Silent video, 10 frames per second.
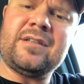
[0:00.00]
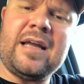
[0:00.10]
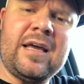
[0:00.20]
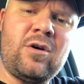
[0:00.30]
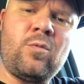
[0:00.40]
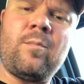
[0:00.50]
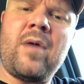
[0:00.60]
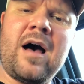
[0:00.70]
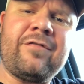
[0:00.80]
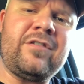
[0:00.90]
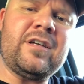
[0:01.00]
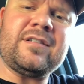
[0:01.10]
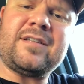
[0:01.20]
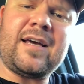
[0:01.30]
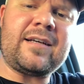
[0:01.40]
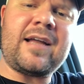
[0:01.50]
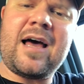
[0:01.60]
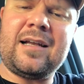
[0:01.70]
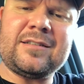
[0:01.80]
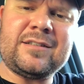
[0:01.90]
nano mafia
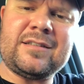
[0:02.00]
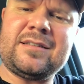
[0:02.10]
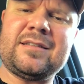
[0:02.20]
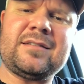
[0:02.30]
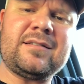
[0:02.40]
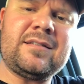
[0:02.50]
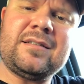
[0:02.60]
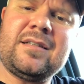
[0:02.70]
technology that just